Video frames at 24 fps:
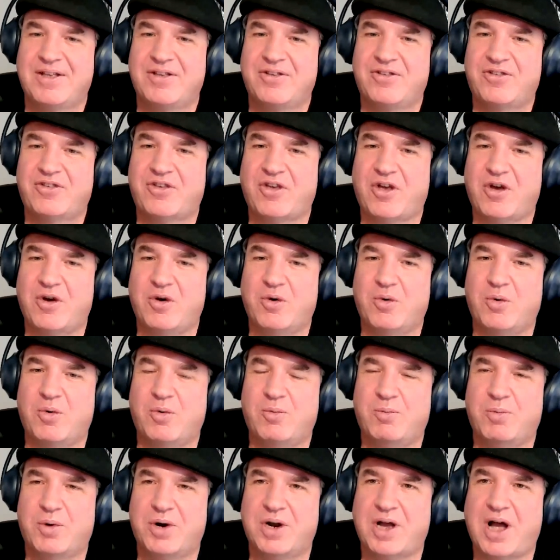
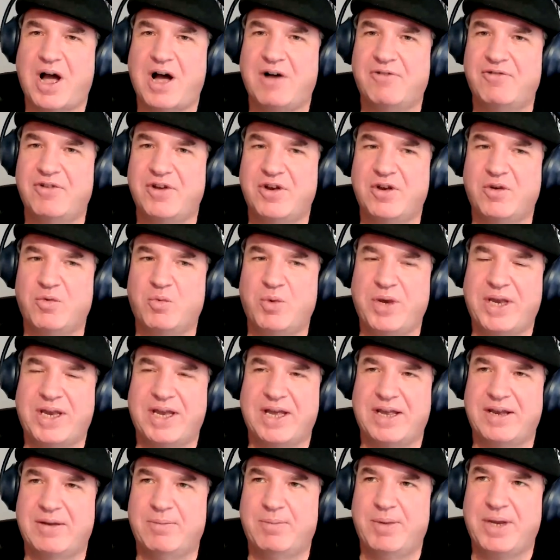So, but often we
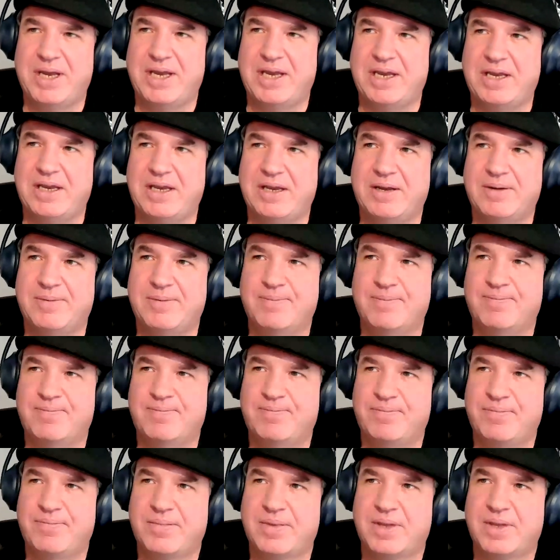can be
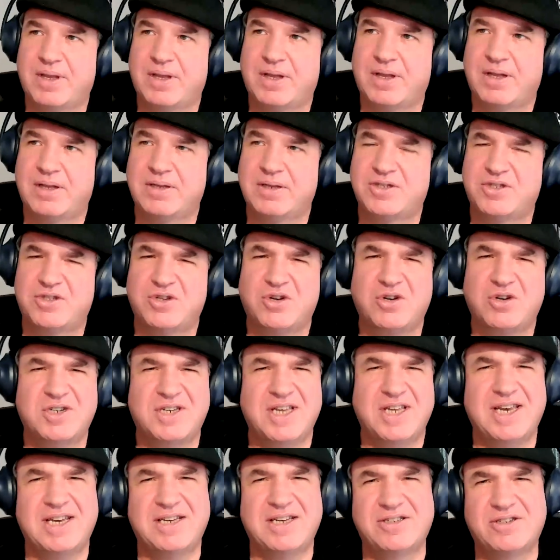sucked
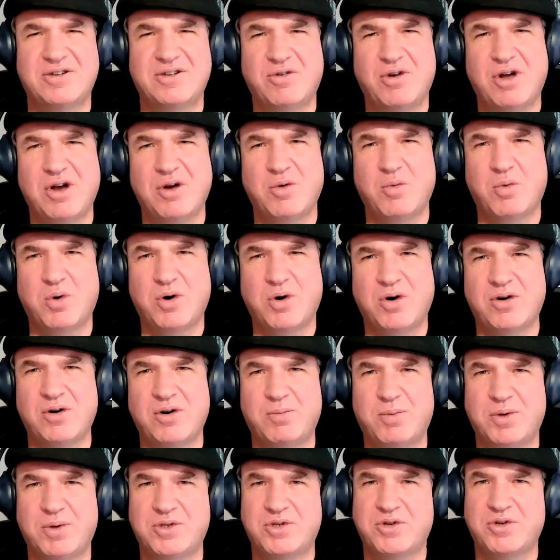in is the wrong word,
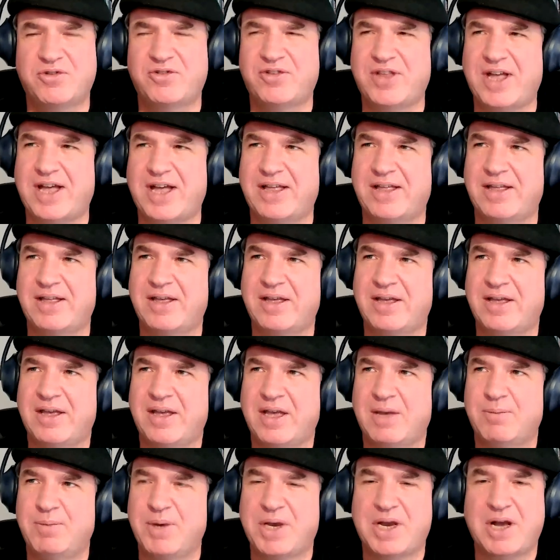but just that
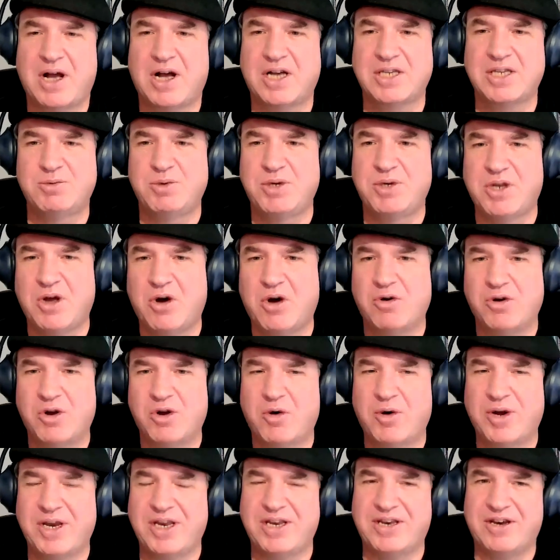because we don't
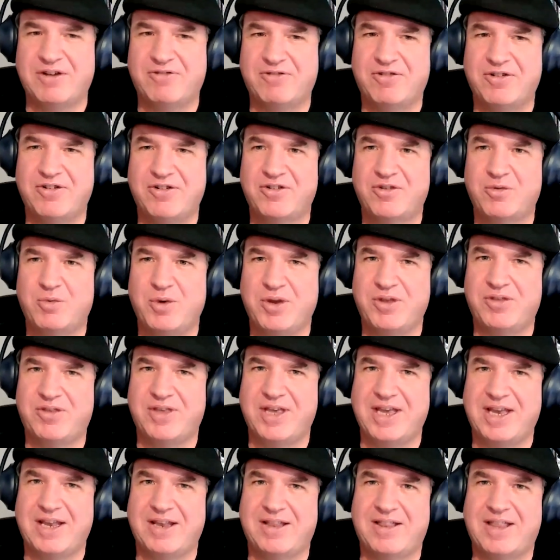know any different, we
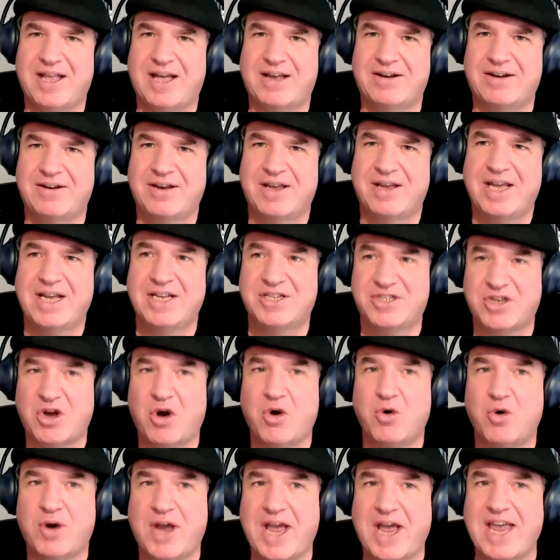think that it's
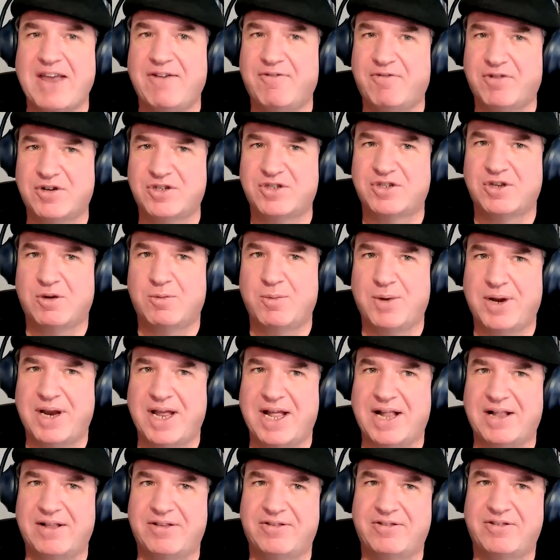okay for someone
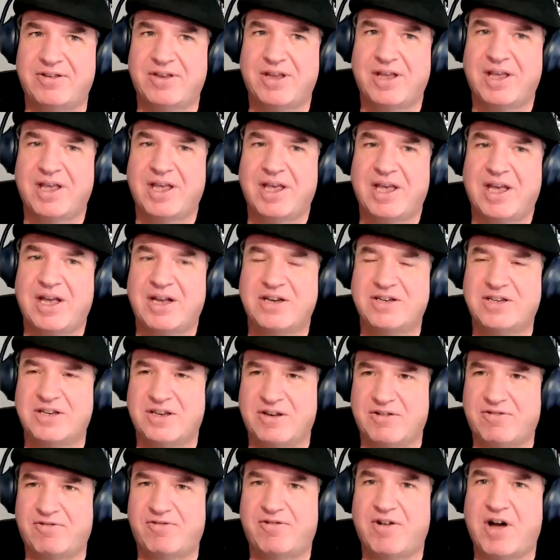else to
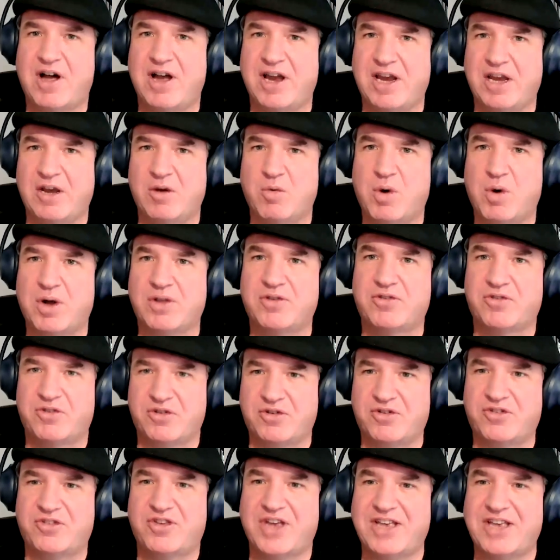define what
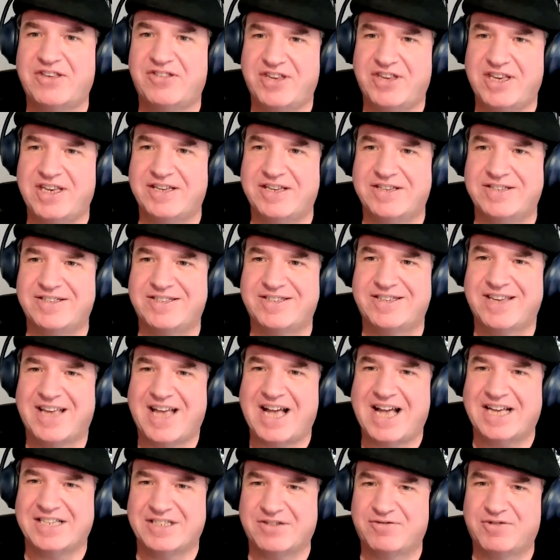success is
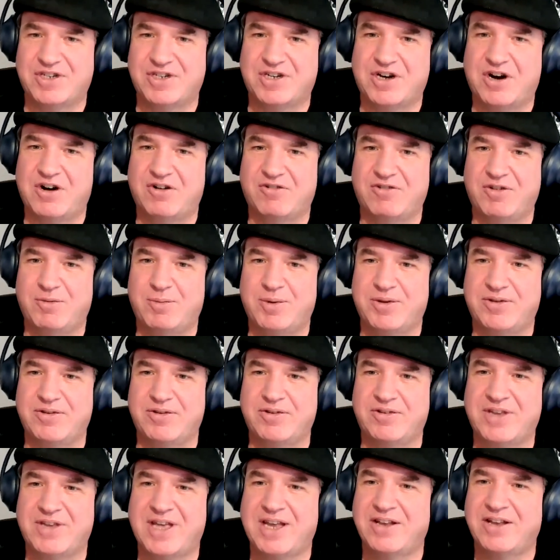as a photography
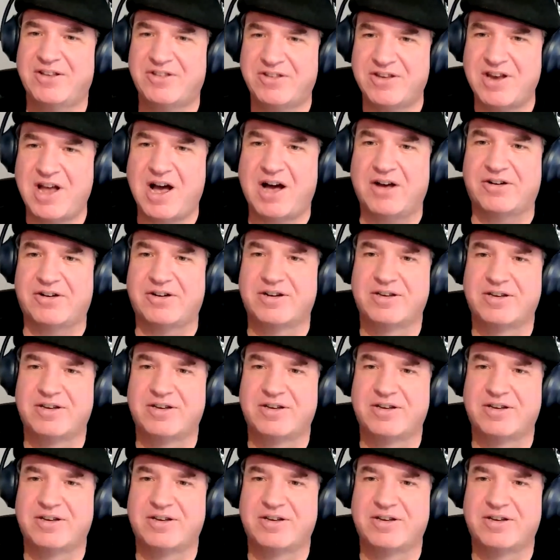business. And it's not.